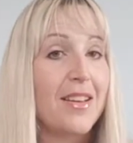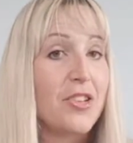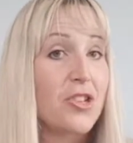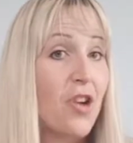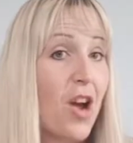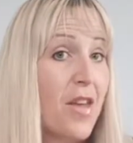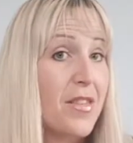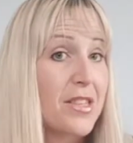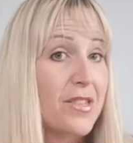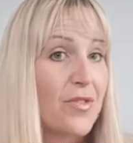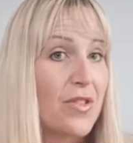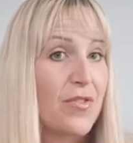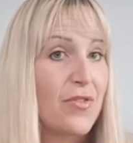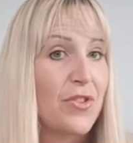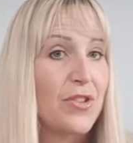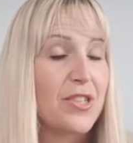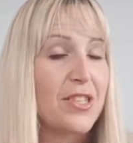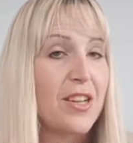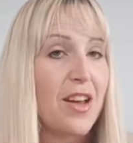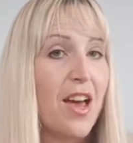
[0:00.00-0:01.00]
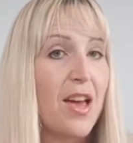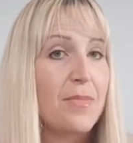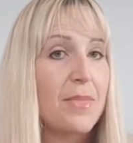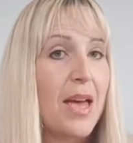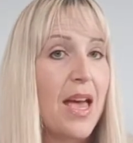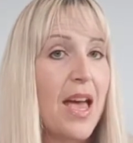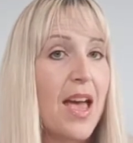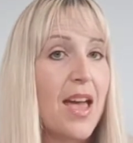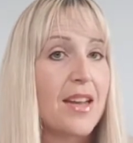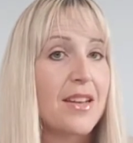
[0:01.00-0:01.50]
try this for the first time
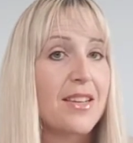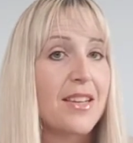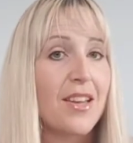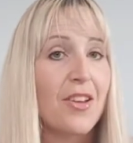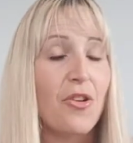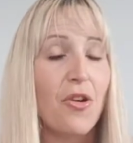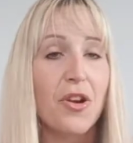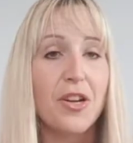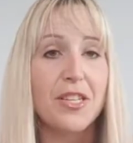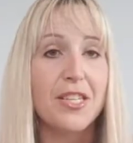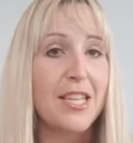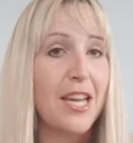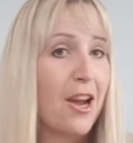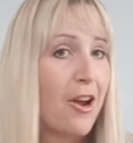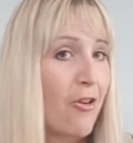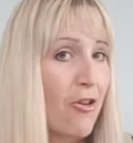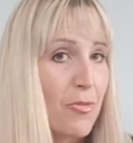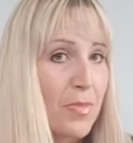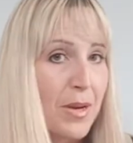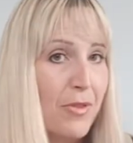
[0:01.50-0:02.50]
and got it terribly